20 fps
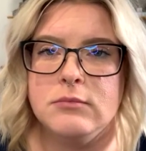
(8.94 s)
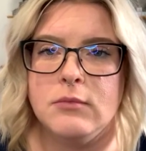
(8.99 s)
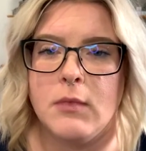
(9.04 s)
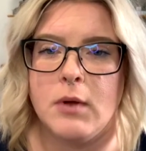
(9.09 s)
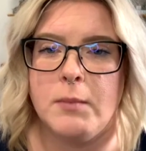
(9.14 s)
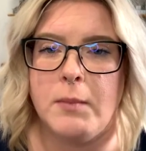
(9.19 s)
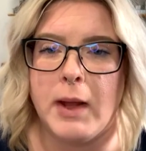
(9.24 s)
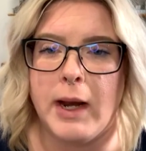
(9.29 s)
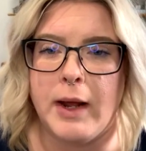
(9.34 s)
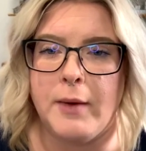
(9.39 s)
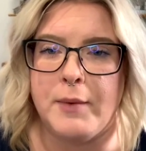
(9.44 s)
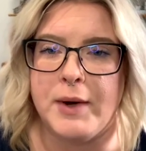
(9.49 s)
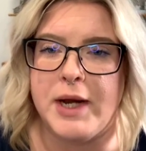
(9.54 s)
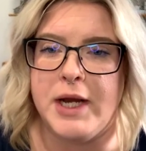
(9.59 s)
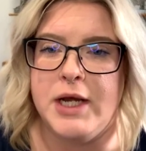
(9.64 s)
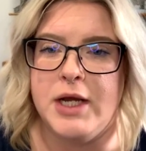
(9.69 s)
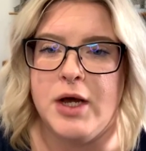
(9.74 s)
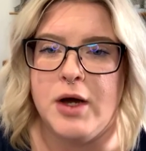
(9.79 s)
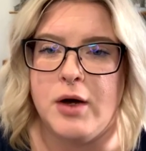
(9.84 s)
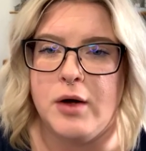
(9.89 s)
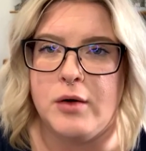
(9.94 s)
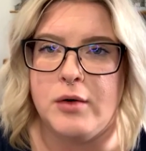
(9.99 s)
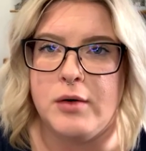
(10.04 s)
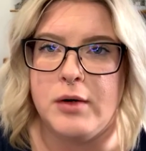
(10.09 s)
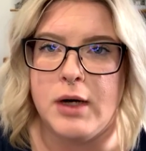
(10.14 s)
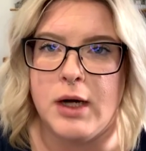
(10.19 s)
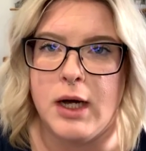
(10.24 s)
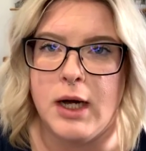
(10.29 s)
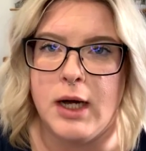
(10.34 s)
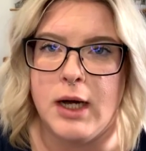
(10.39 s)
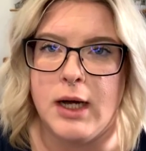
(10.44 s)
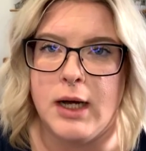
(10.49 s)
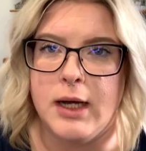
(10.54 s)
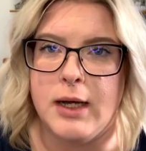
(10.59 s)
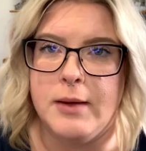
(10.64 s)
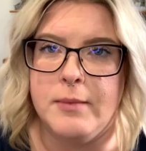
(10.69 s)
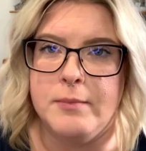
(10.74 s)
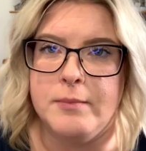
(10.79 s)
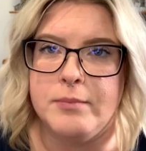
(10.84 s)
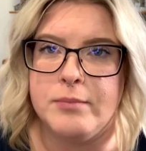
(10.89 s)
but I want to
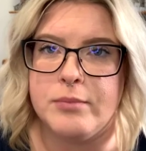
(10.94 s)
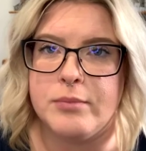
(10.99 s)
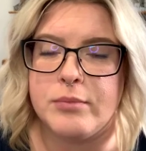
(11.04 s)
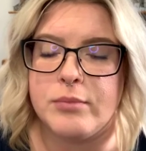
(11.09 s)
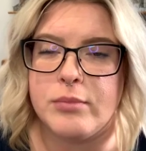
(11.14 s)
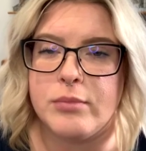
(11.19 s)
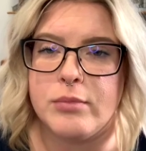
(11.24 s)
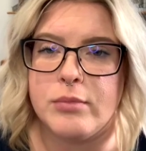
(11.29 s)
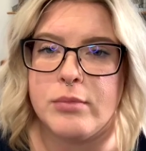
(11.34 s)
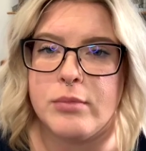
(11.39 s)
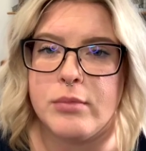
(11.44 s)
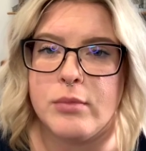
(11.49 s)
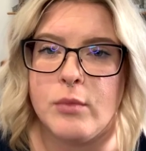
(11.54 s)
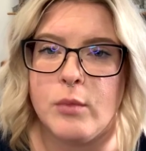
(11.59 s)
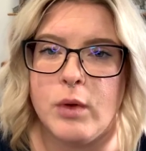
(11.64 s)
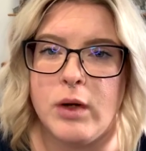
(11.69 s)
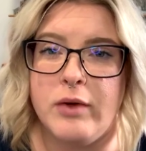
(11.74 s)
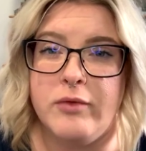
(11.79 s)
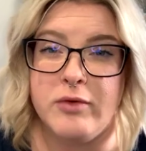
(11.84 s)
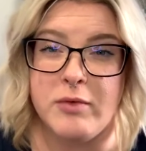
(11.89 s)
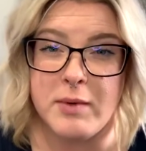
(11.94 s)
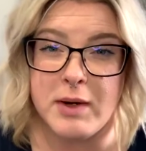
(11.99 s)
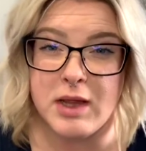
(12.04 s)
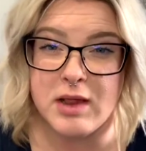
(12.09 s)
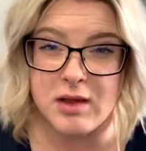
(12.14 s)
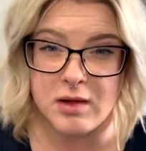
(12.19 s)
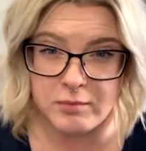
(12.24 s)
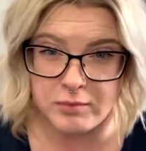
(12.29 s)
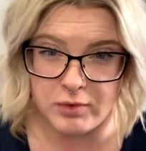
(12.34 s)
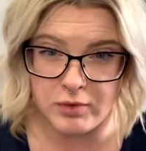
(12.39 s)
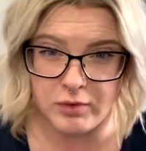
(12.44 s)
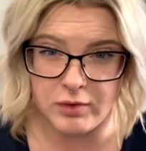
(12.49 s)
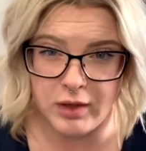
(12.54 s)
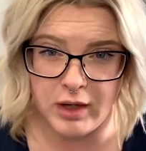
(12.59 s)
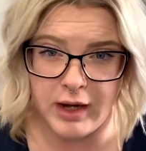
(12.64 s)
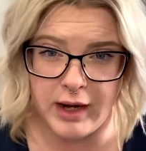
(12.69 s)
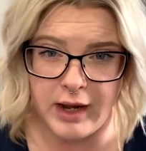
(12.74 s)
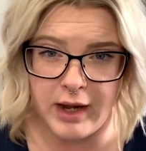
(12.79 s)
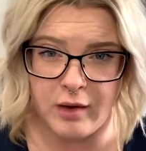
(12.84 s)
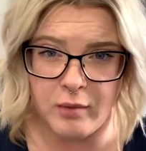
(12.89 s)
know what everybody's up to
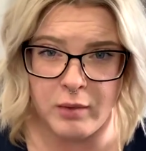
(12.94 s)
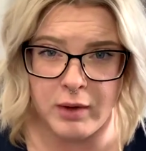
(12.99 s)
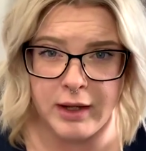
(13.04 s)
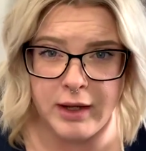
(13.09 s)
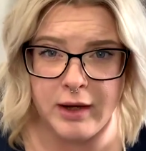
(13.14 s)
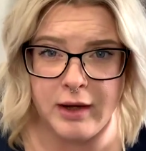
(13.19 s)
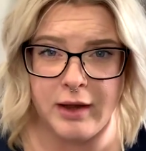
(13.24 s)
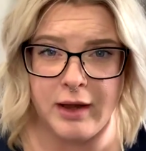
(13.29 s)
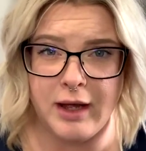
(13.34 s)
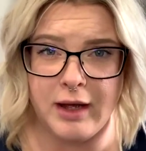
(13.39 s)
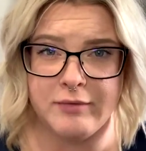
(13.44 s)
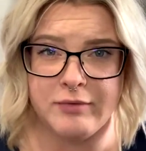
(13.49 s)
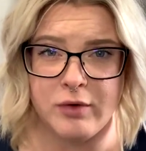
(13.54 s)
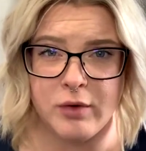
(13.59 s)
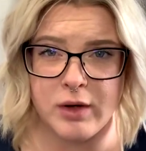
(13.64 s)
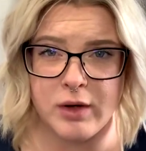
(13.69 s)
today, what y'all have going